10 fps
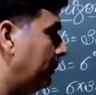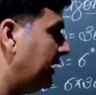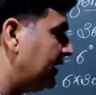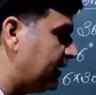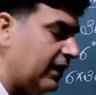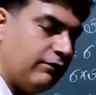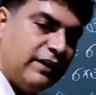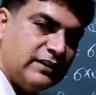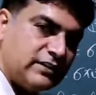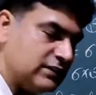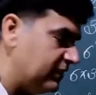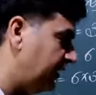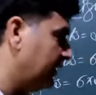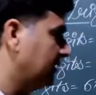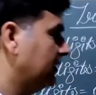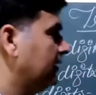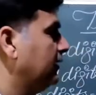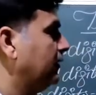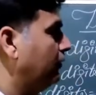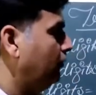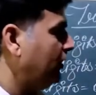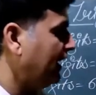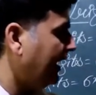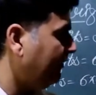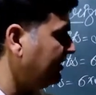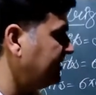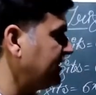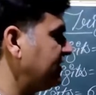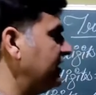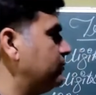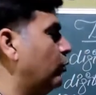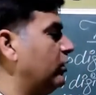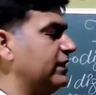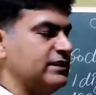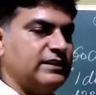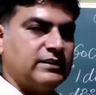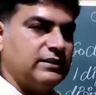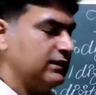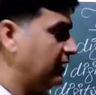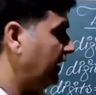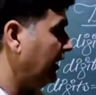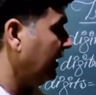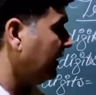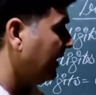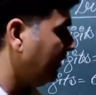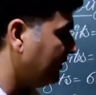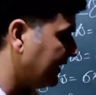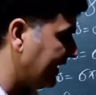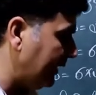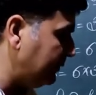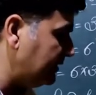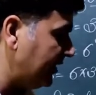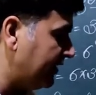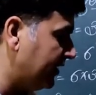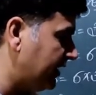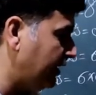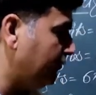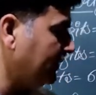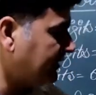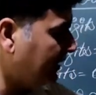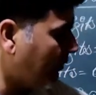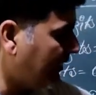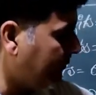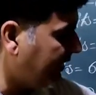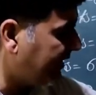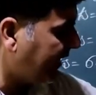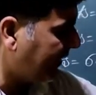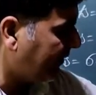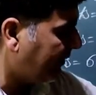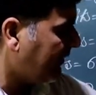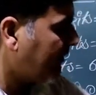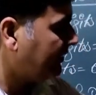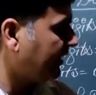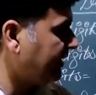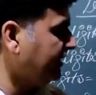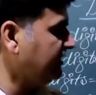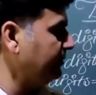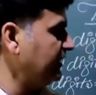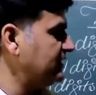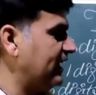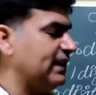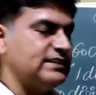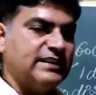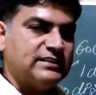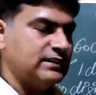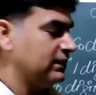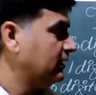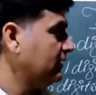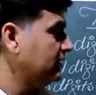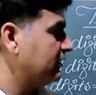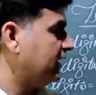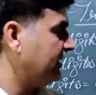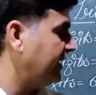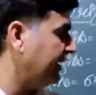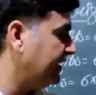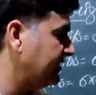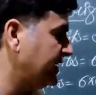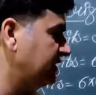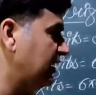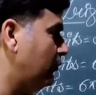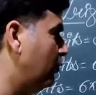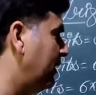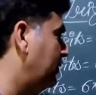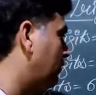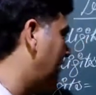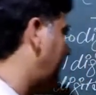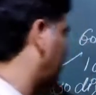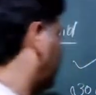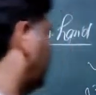minute hand we discuss here, we are having 60 small digit. If the time is 3:30, if we see only minute hand, 30 digit means at 6. 30 digit is the moment of a